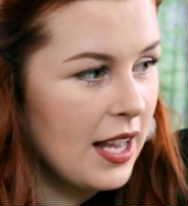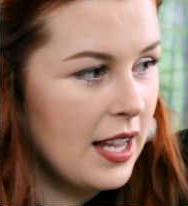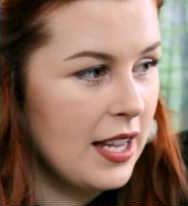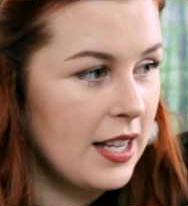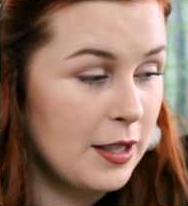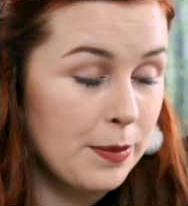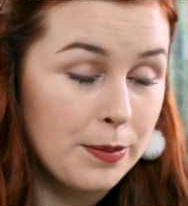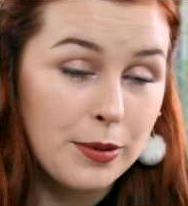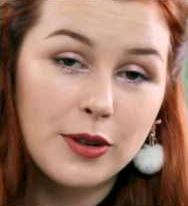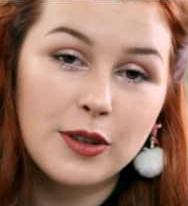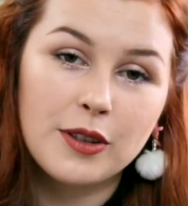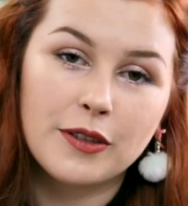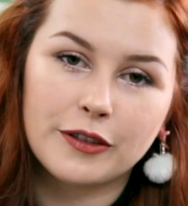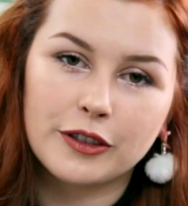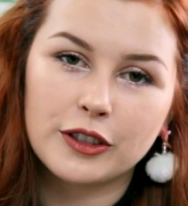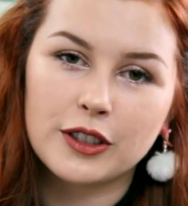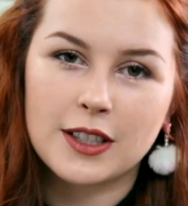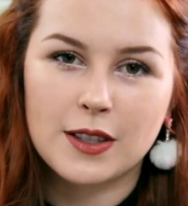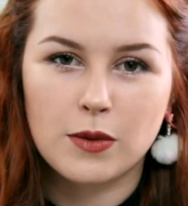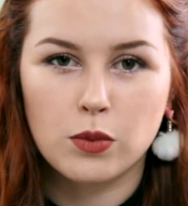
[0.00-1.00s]
It's
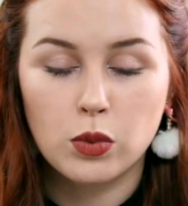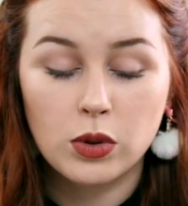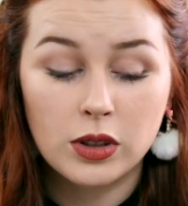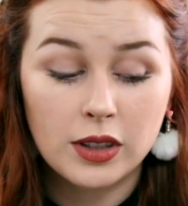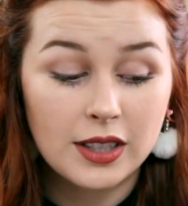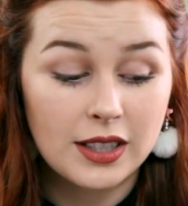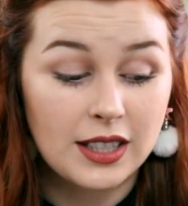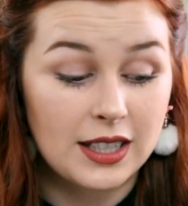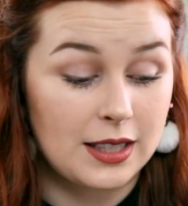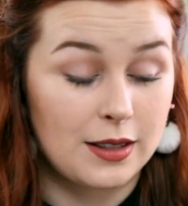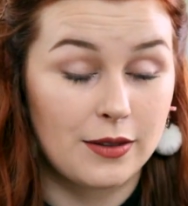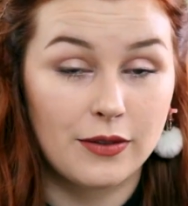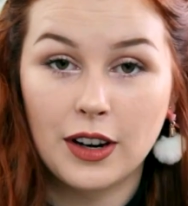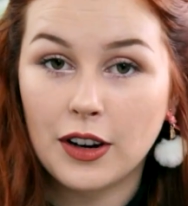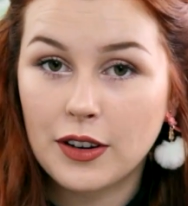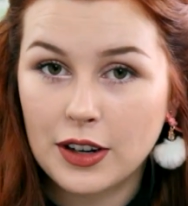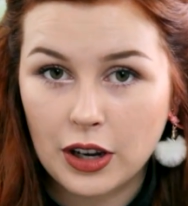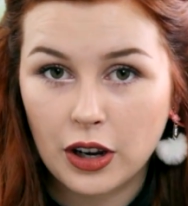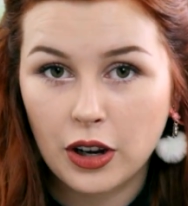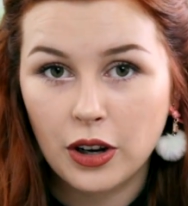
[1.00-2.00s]
beautiful, it's woolen, it's
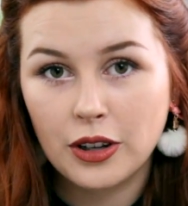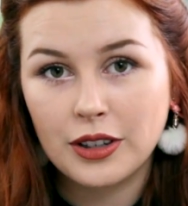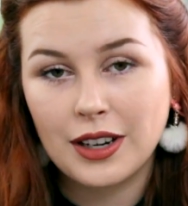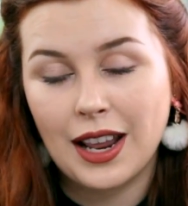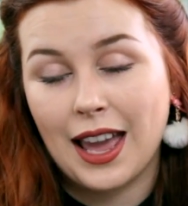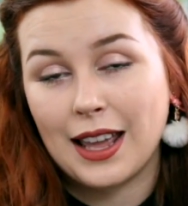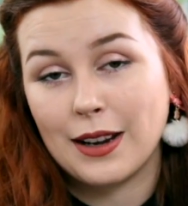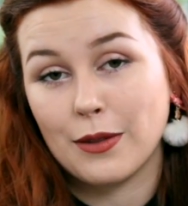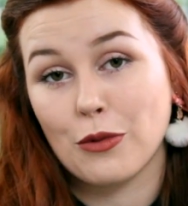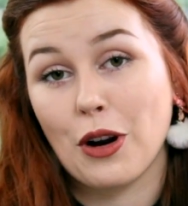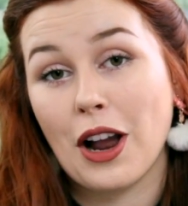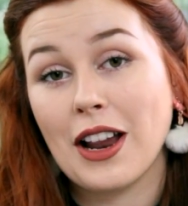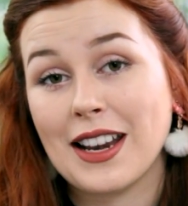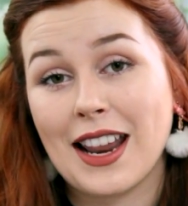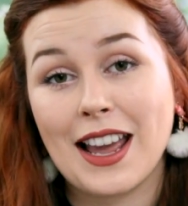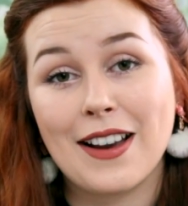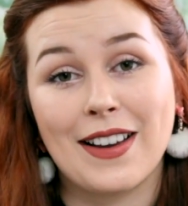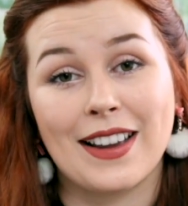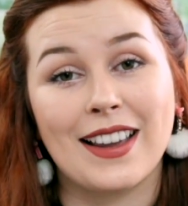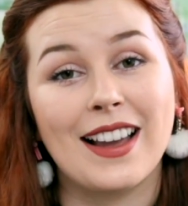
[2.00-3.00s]
very hot, and right
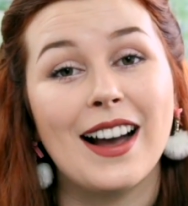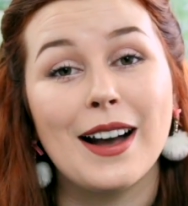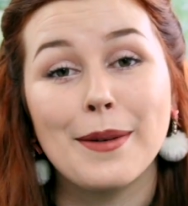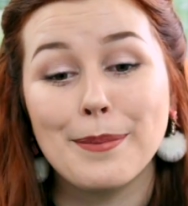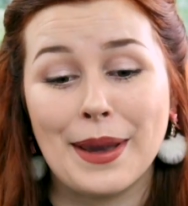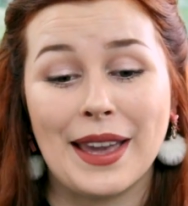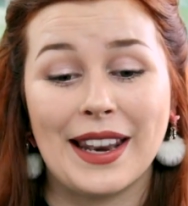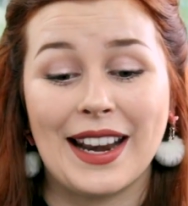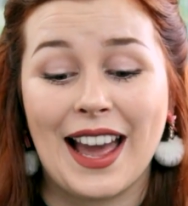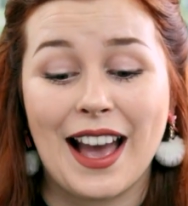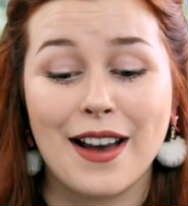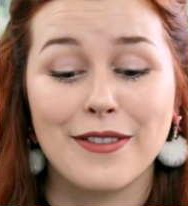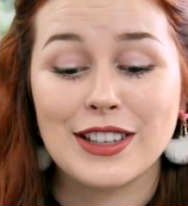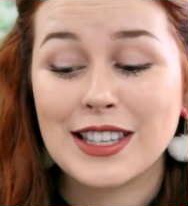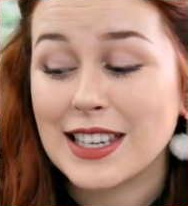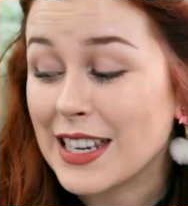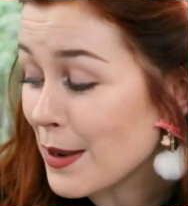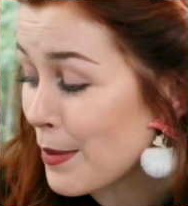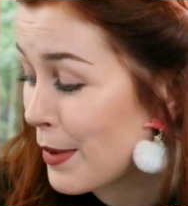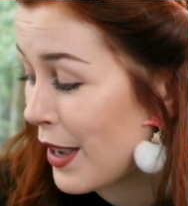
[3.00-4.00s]
now I can't bear to have it
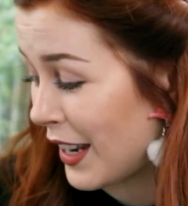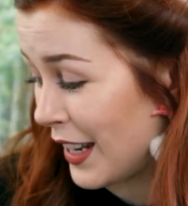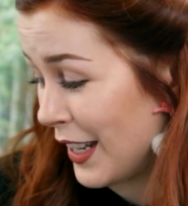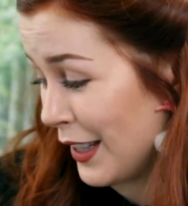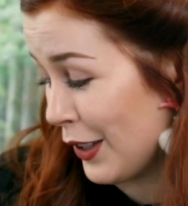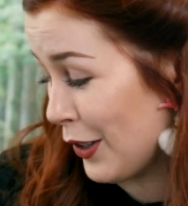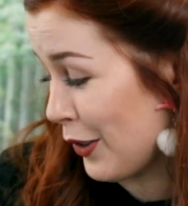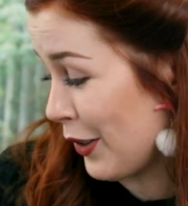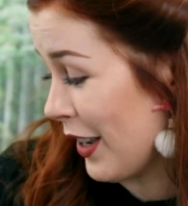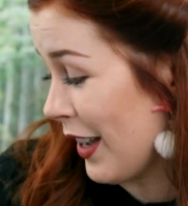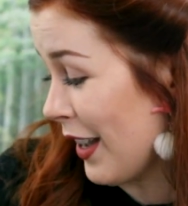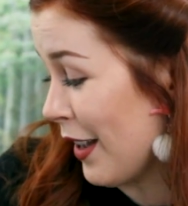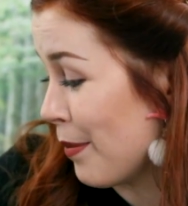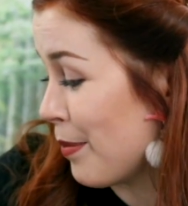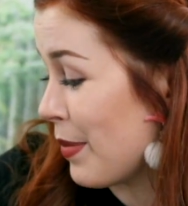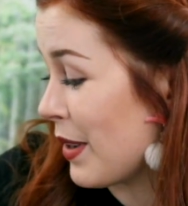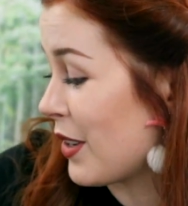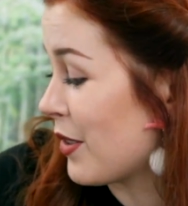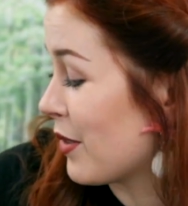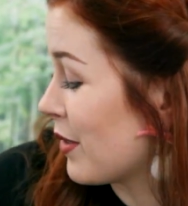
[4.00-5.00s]
near me any longer
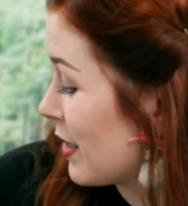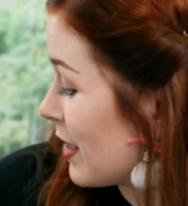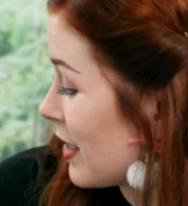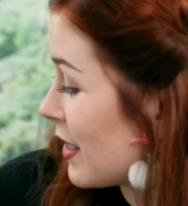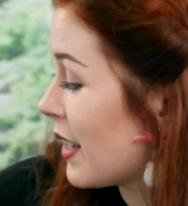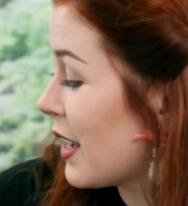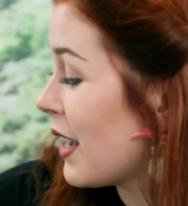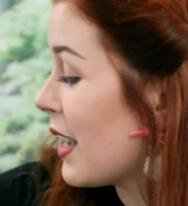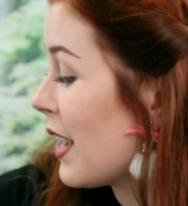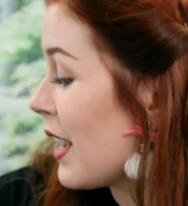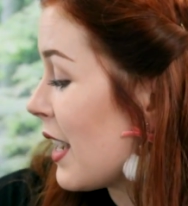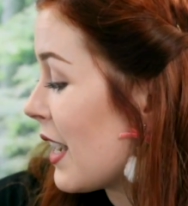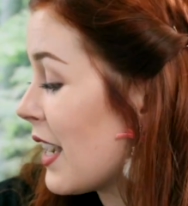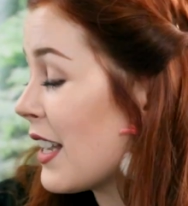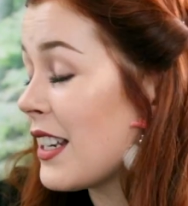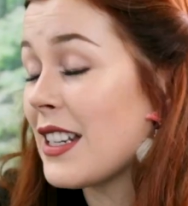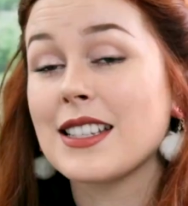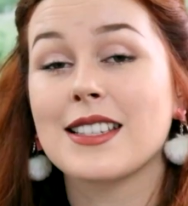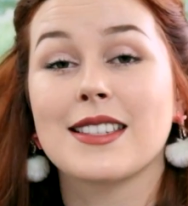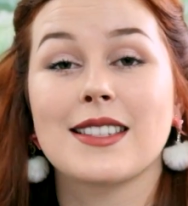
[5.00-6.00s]
because
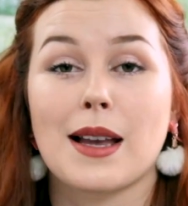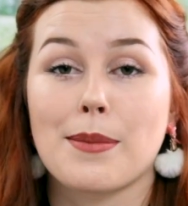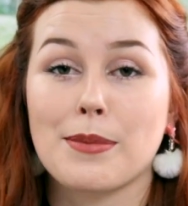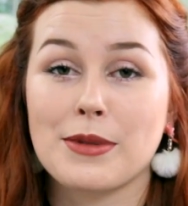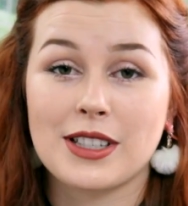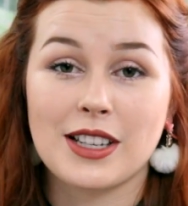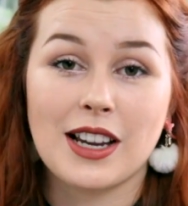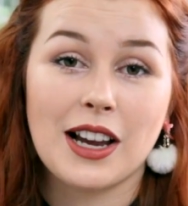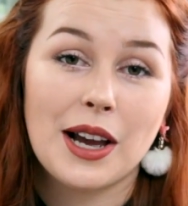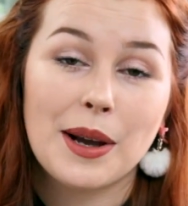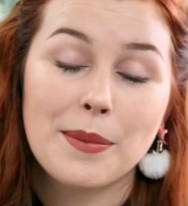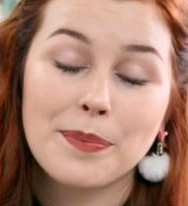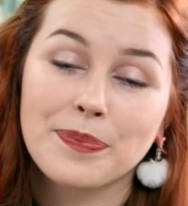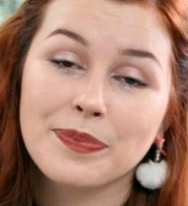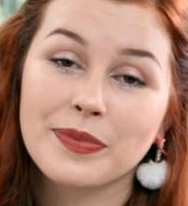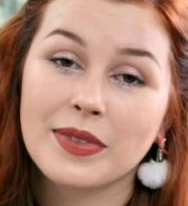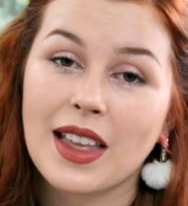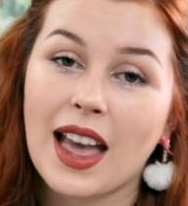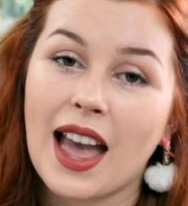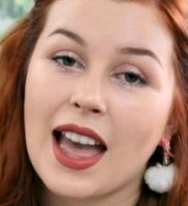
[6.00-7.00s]
it is summertime
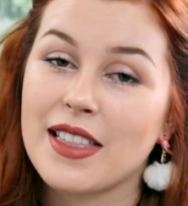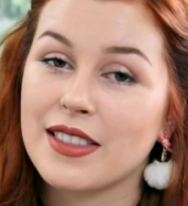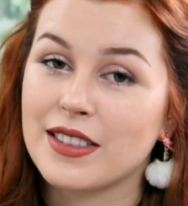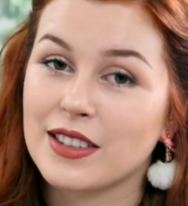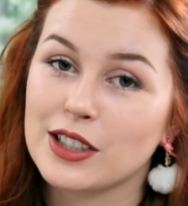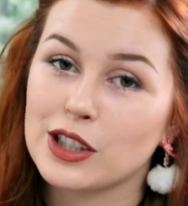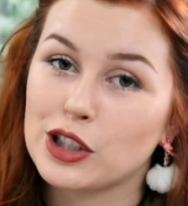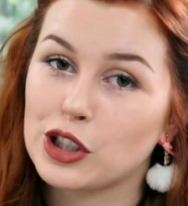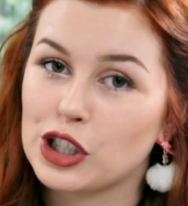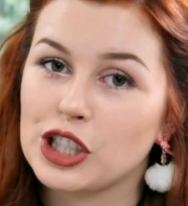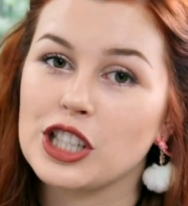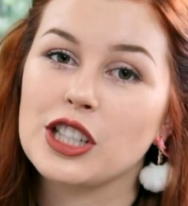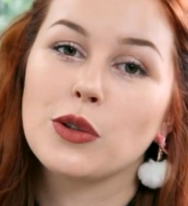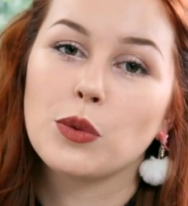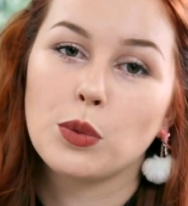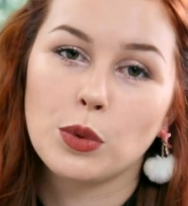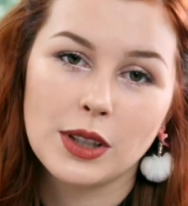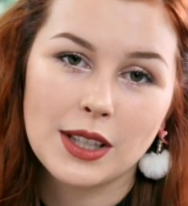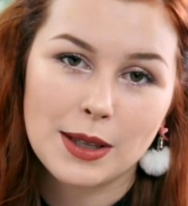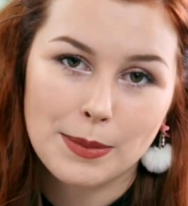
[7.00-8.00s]
and sheer
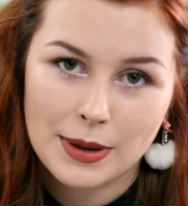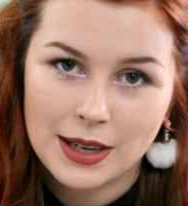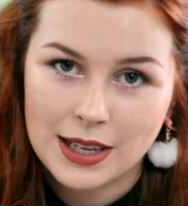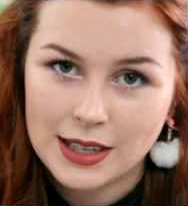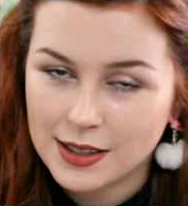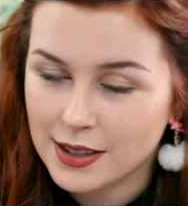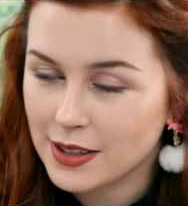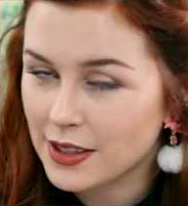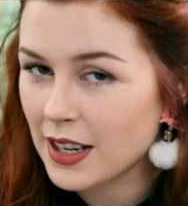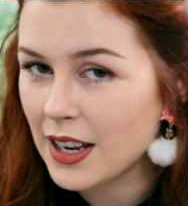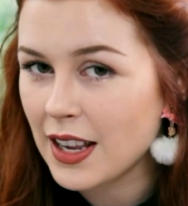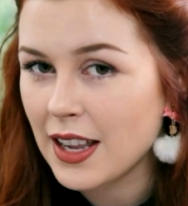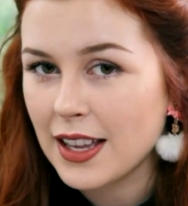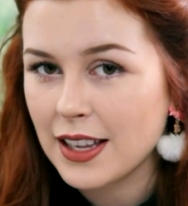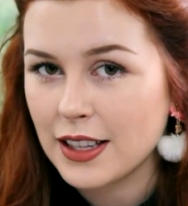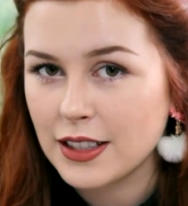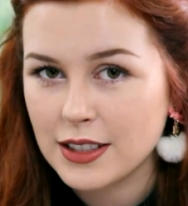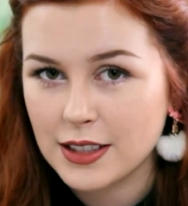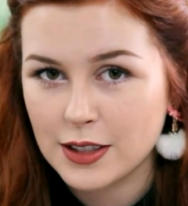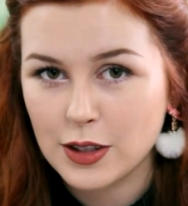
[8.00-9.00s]
woolly beast.
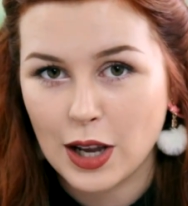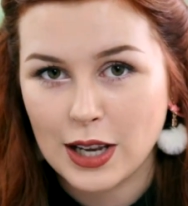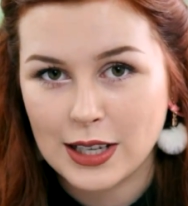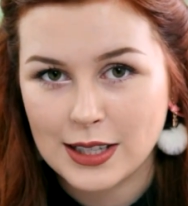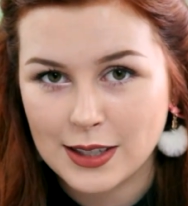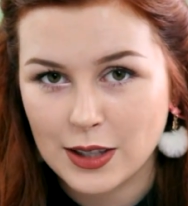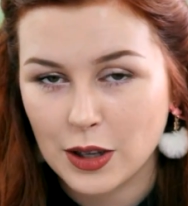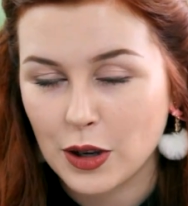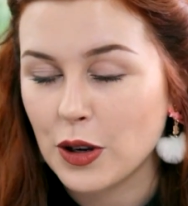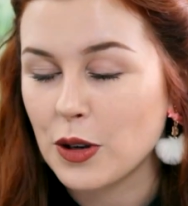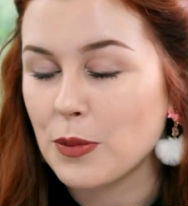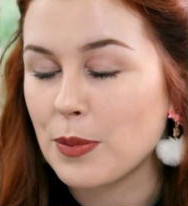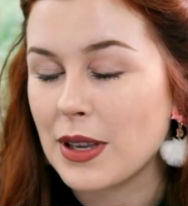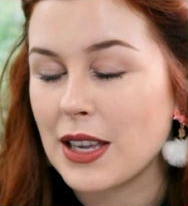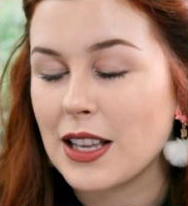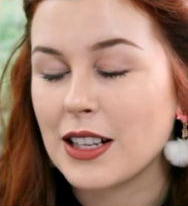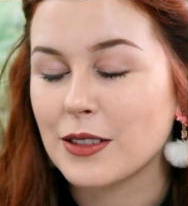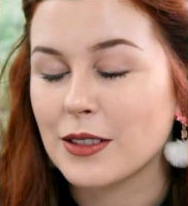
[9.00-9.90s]
It's nice though, but